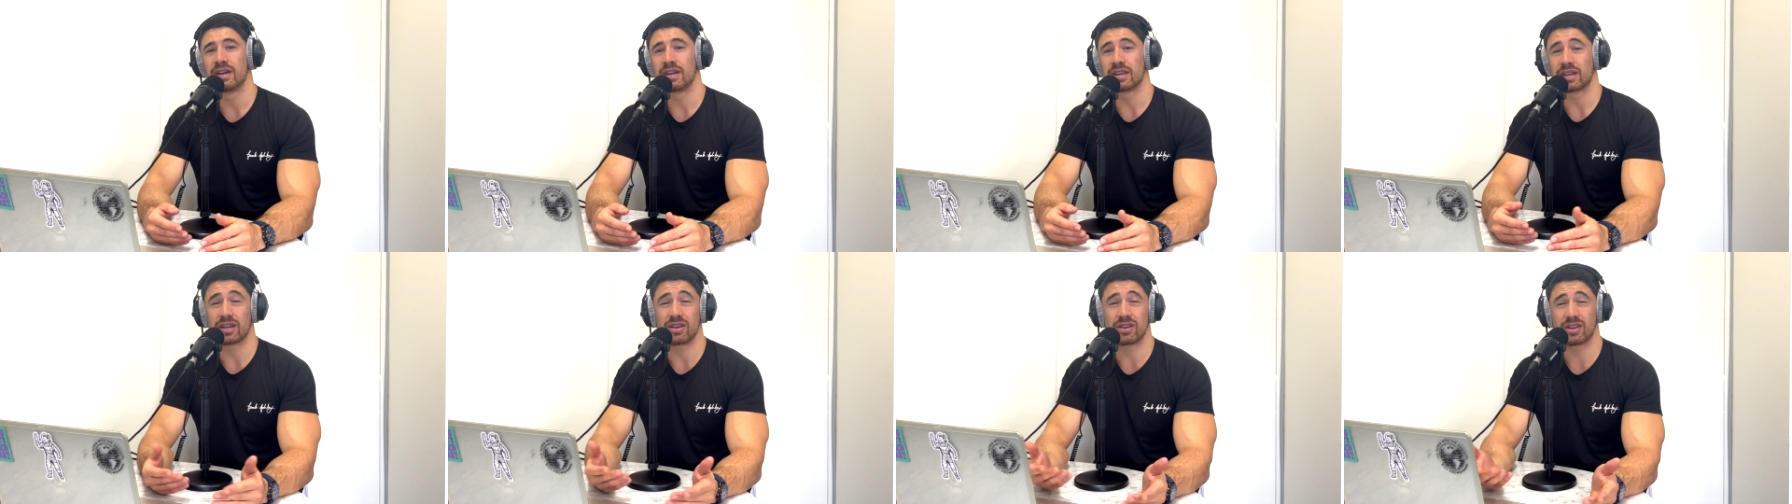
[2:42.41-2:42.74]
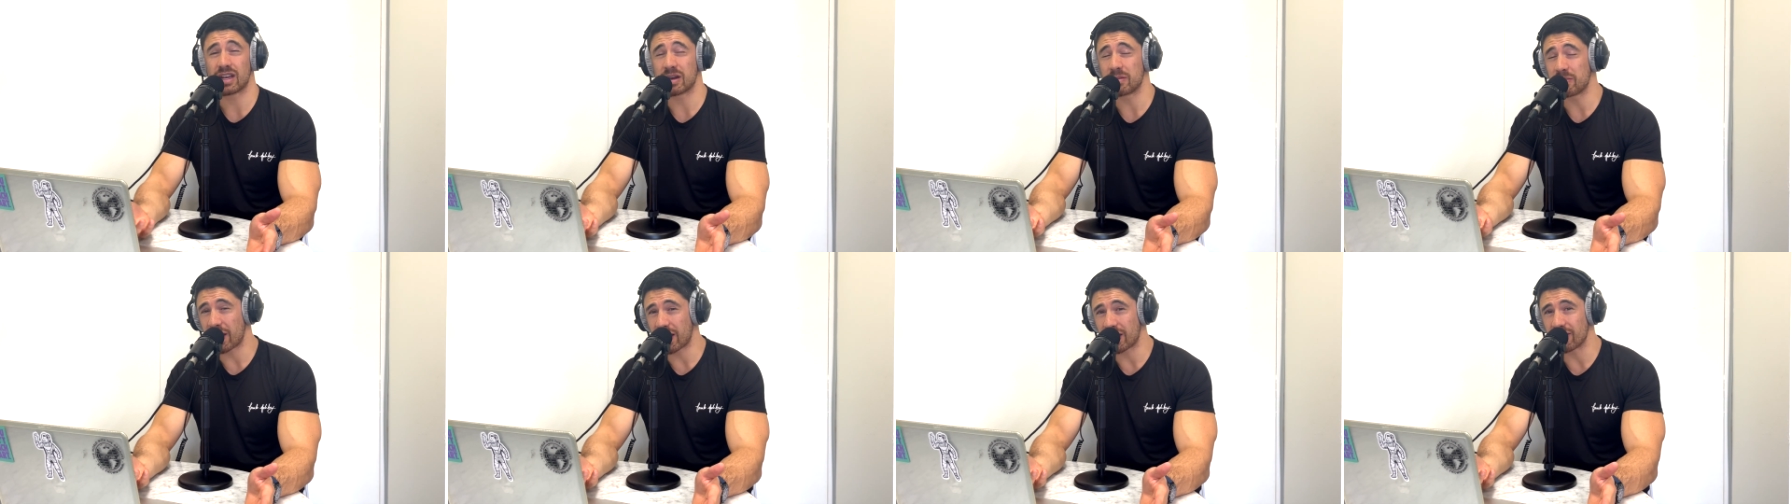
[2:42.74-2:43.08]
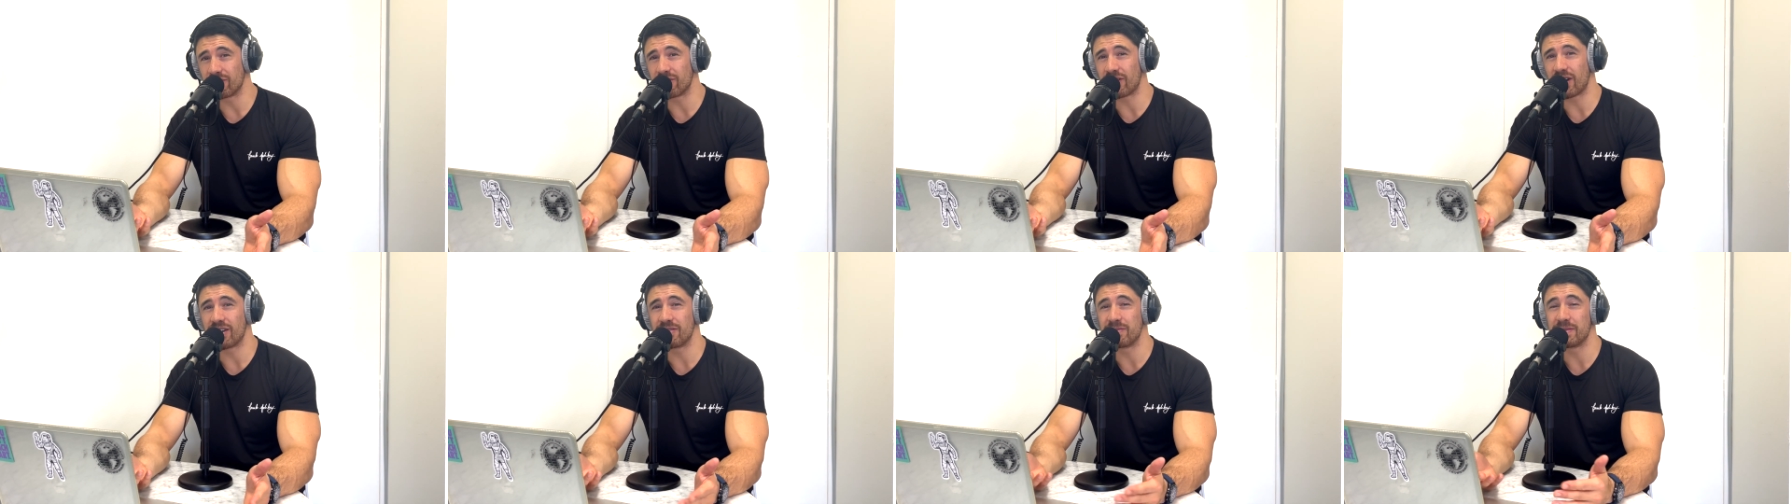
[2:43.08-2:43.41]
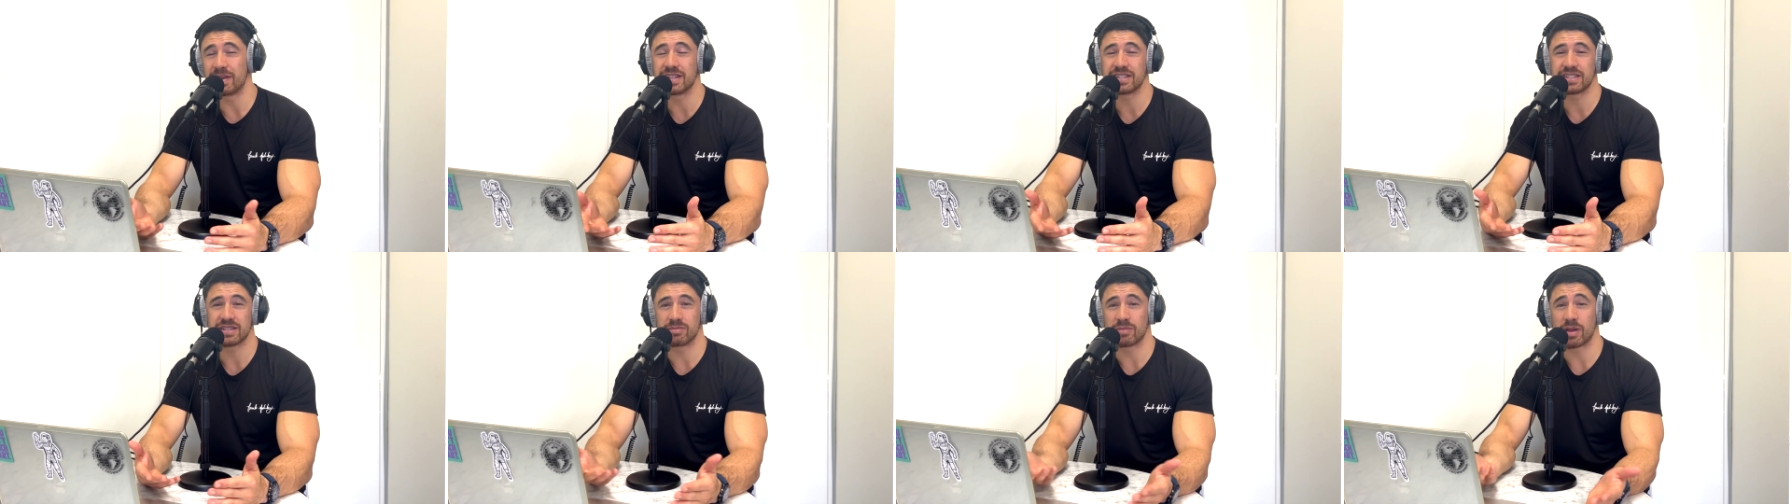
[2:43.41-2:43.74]
can you come back in five
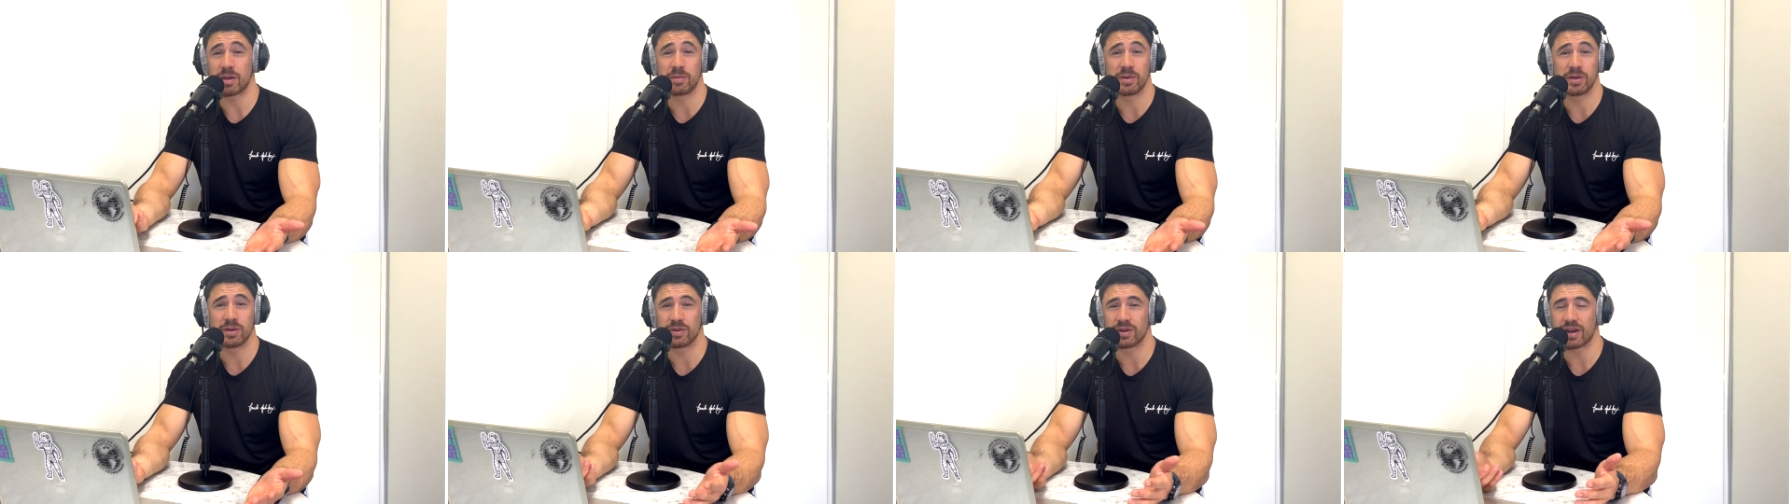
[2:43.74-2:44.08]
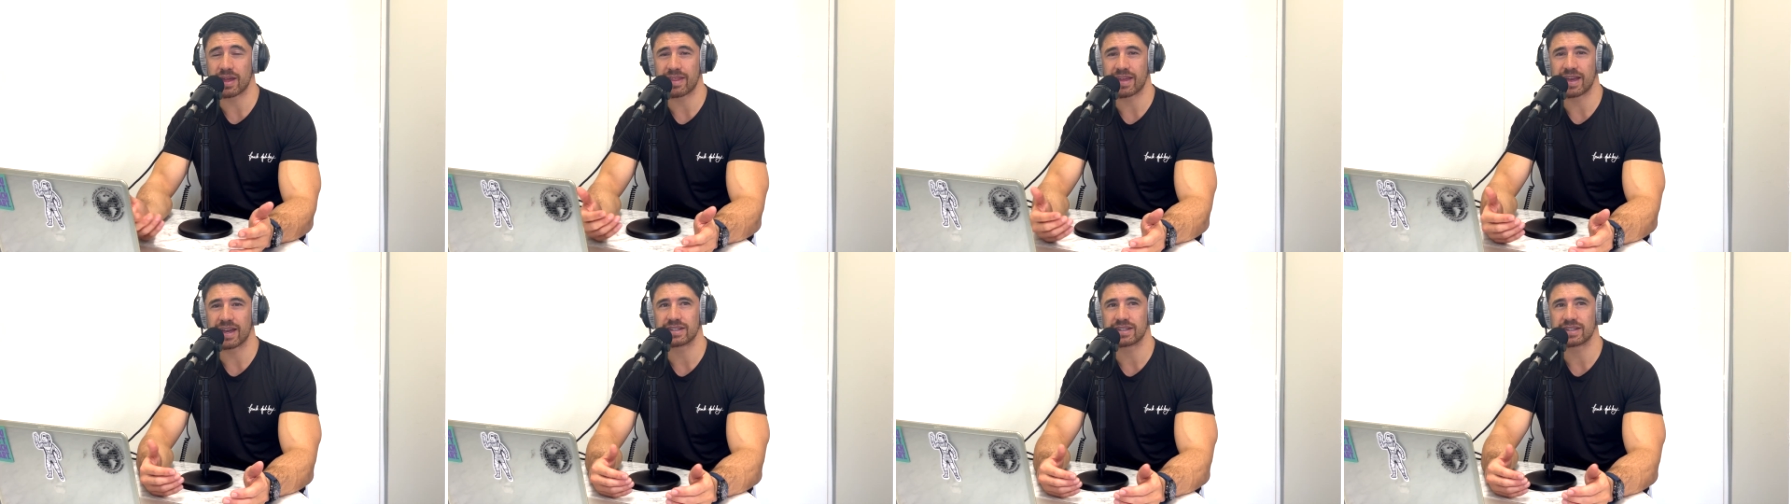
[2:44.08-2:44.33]
minutes and maybe do another